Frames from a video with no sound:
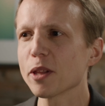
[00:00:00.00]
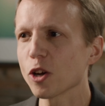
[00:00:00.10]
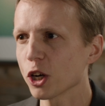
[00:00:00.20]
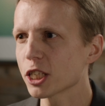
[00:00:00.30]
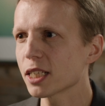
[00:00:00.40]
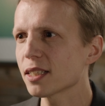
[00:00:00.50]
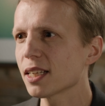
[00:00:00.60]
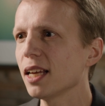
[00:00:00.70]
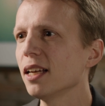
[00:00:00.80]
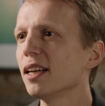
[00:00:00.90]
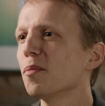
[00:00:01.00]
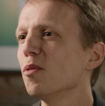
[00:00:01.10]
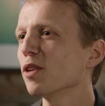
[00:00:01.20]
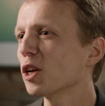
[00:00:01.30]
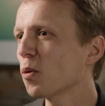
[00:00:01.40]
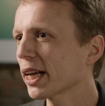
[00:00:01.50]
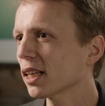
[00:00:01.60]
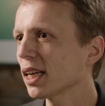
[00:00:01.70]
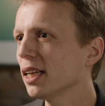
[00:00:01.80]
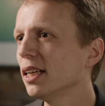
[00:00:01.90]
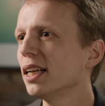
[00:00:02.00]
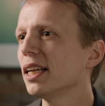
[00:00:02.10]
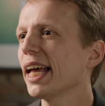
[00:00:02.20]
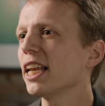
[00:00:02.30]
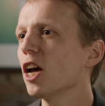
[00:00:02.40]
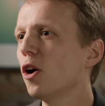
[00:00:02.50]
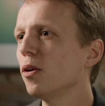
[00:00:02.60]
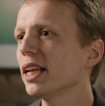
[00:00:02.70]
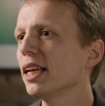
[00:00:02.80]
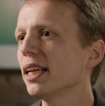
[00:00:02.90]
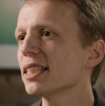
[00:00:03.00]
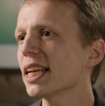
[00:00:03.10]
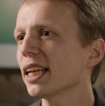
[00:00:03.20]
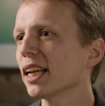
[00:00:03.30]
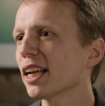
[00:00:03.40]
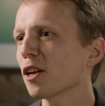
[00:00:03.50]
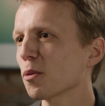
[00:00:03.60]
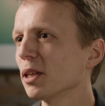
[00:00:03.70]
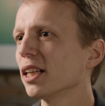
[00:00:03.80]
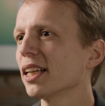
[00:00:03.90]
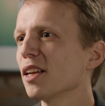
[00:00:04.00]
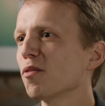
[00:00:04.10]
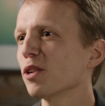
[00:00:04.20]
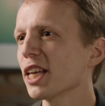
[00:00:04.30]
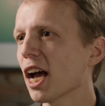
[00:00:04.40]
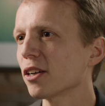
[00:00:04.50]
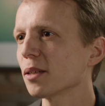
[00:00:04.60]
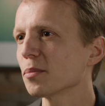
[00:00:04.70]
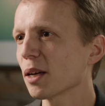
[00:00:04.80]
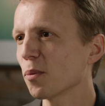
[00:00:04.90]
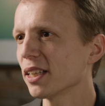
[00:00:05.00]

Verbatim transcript: with urgency, moving quickly, and owning and taking accountability for the outcomes that we